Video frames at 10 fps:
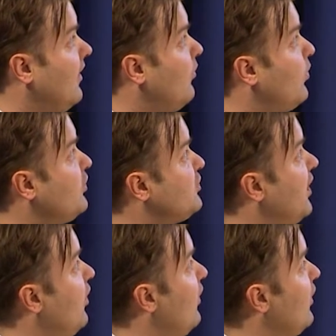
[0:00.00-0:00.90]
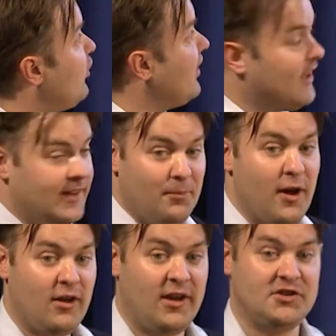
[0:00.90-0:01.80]
We're also looking at the
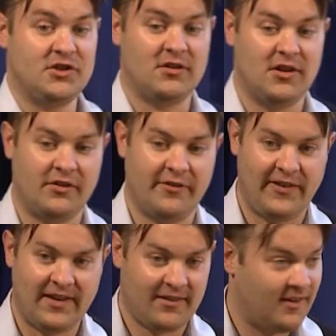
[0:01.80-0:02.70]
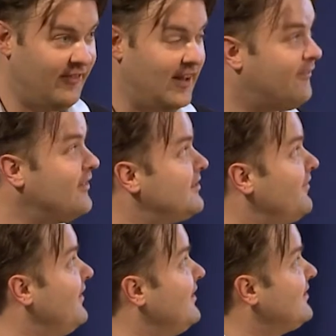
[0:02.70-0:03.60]
biological relevance of
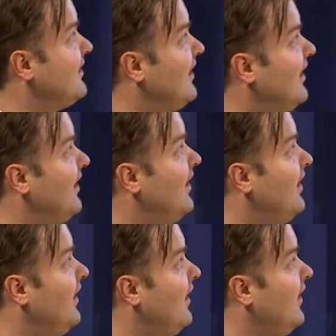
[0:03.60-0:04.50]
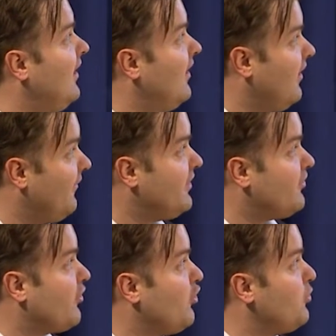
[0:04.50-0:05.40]
these of this
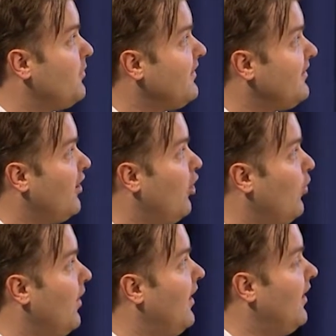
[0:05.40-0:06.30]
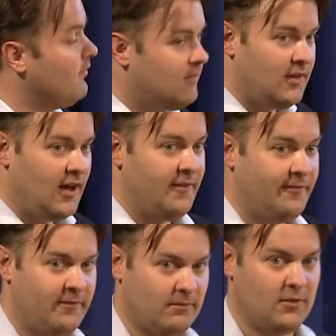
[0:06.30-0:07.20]
recruitment. So
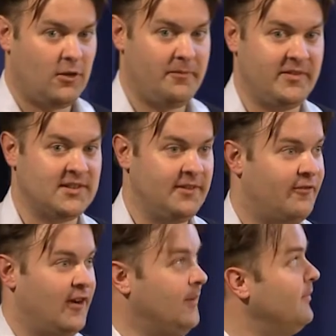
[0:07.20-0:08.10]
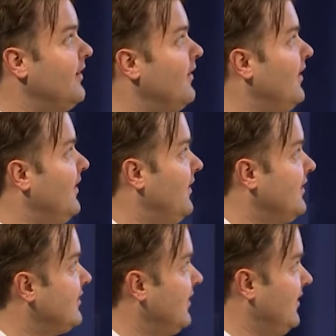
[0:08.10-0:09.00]
I've obviously framed
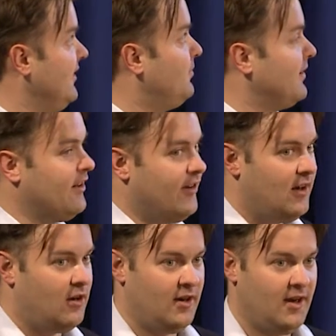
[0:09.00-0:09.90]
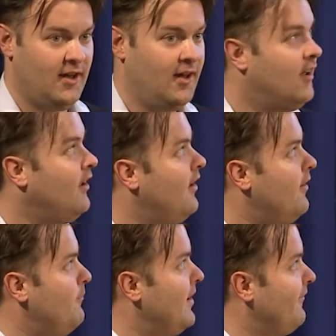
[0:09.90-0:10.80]
this that these bacteria are
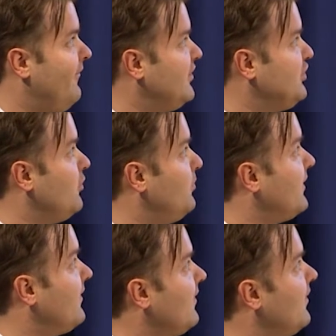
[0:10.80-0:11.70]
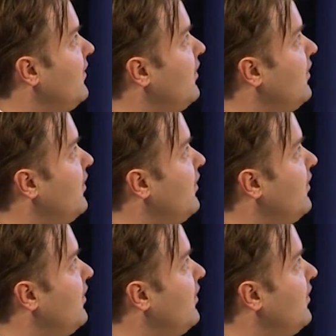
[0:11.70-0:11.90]
beneficial, but you